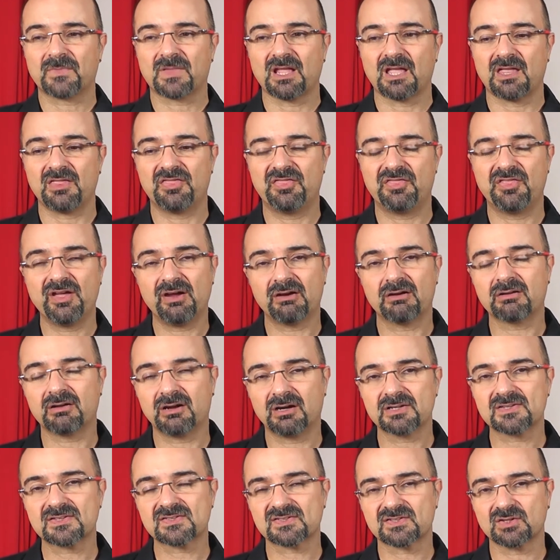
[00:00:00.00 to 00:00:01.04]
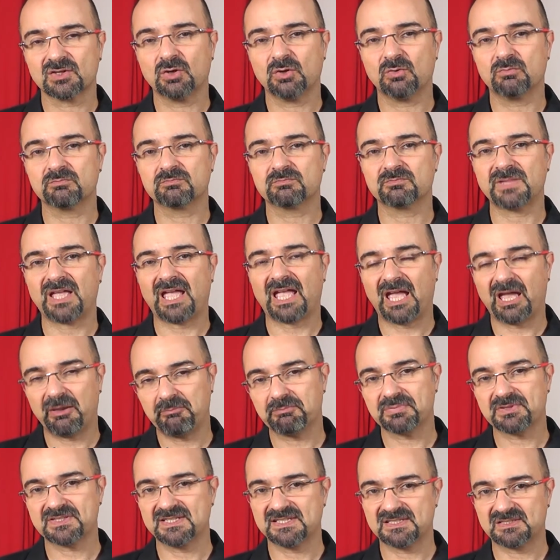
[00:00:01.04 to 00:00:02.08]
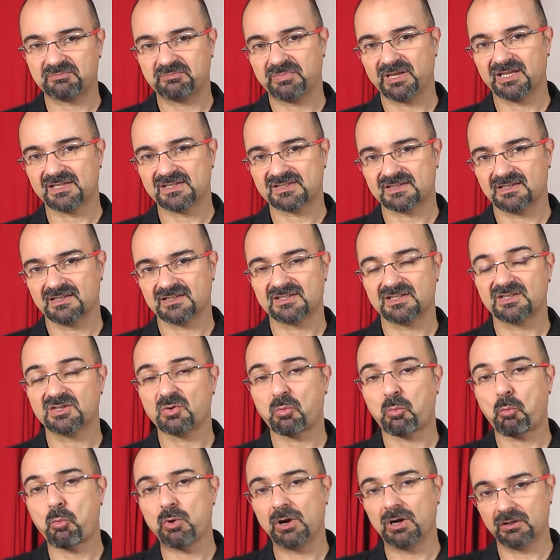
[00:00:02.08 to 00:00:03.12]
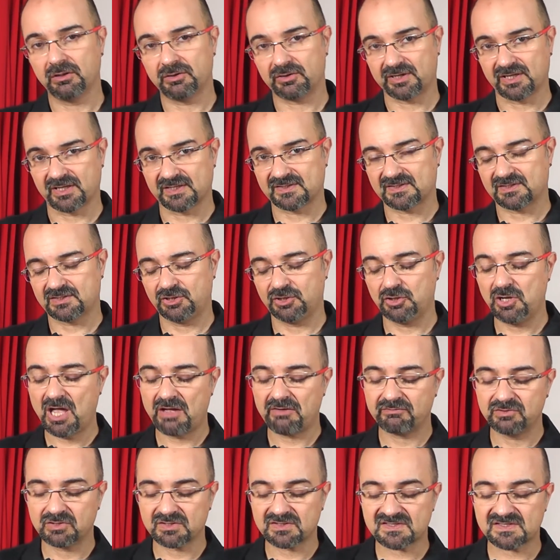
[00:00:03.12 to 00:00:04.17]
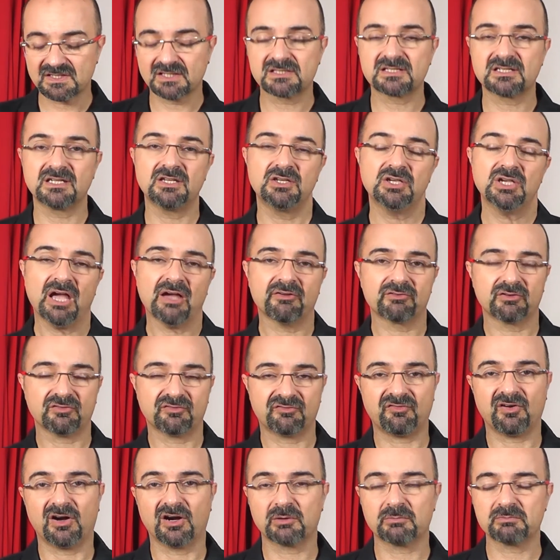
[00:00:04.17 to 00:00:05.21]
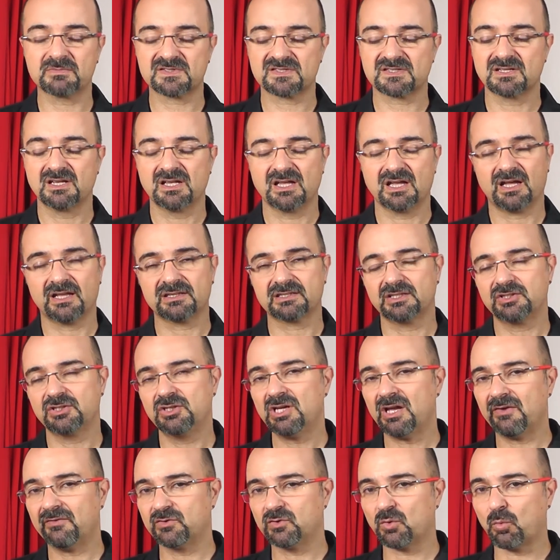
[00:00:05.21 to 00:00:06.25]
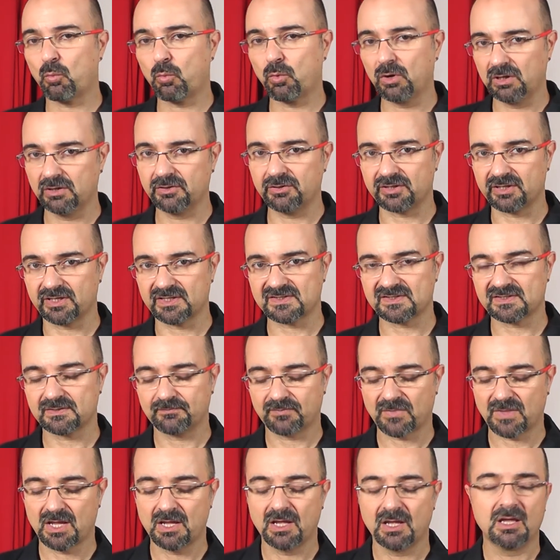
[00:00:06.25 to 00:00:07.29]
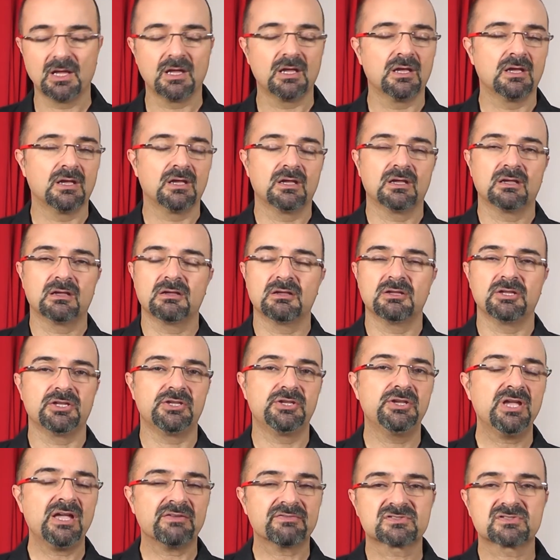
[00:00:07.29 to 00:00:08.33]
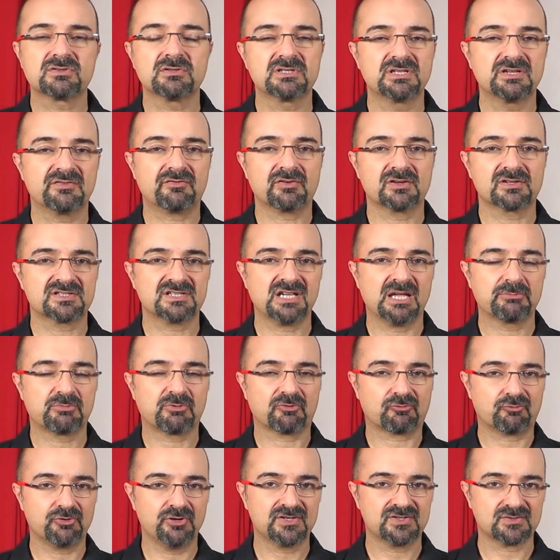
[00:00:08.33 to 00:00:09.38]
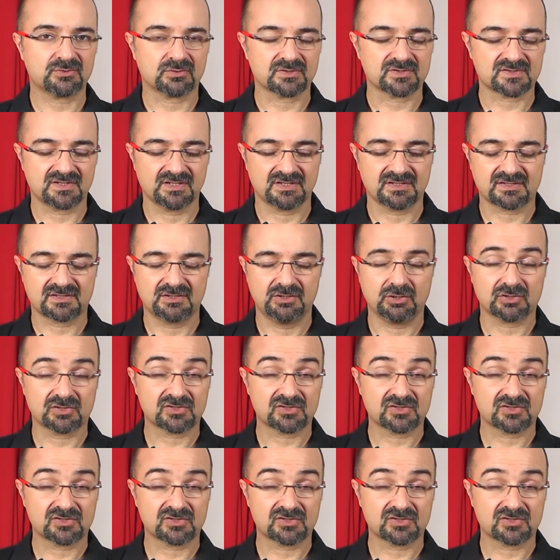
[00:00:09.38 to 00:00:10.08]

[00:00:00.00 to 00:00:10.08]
There are some empty spaces in the wilderness. You have your city, you have your farms, and then you have your wilderness. You have 2 different types of resources, your